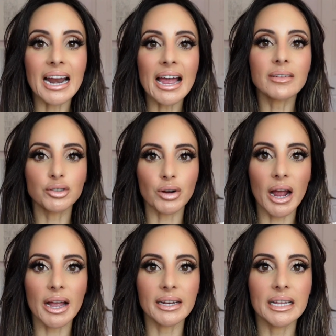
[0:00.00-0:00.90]
I have
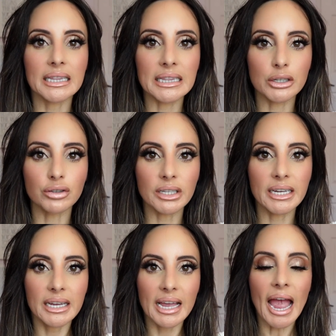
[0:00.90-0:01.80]
tried
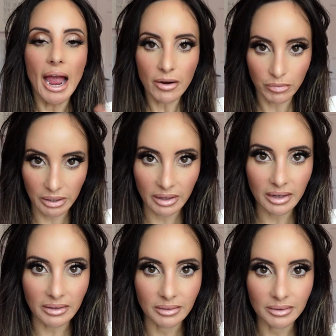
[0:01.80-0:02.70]
literally everything.